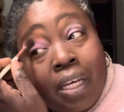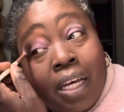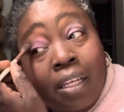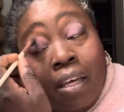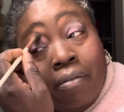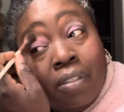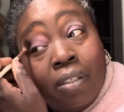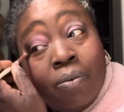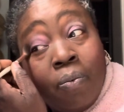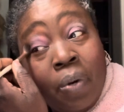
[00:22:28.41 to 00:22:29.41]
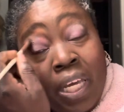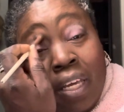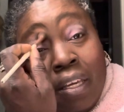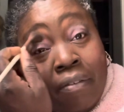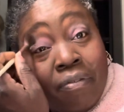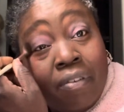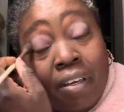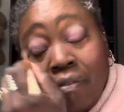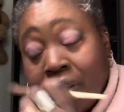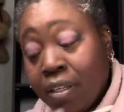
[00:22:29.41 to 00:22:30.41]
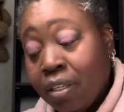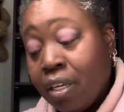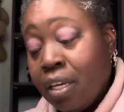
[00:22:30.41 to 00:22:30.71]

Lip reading: I love to weave, even